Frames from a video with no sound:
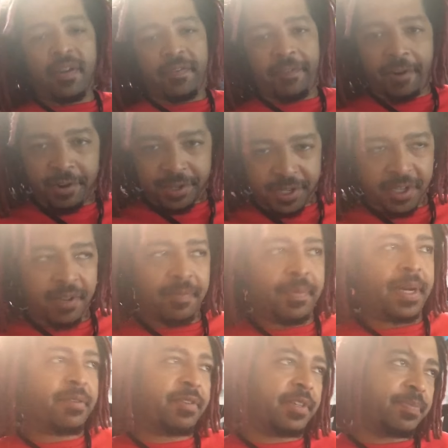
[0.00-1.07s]
version of
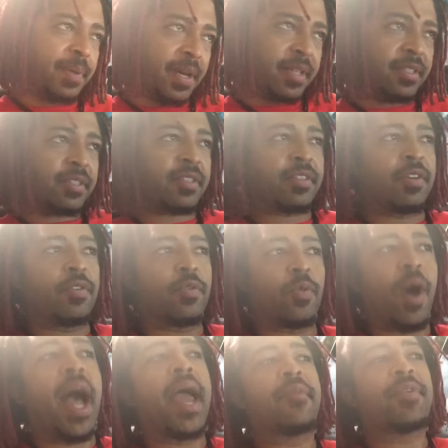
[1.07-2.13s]
my response to
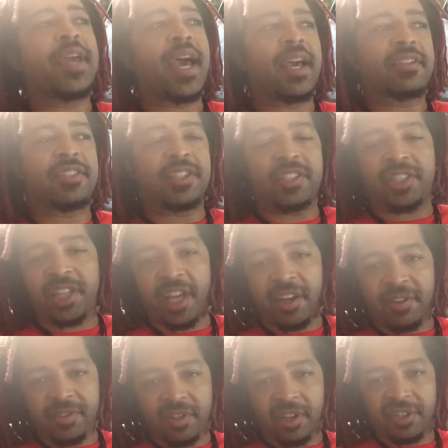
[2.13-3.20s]
why reaction
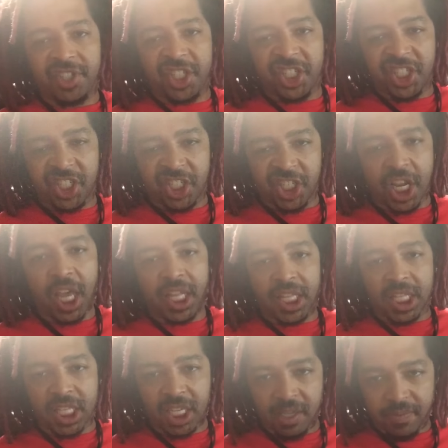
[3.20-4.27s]
channels are
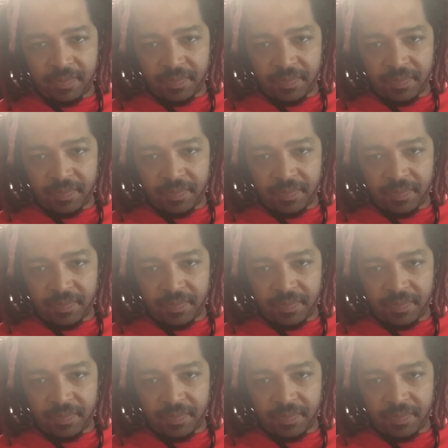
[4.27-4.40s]
shit.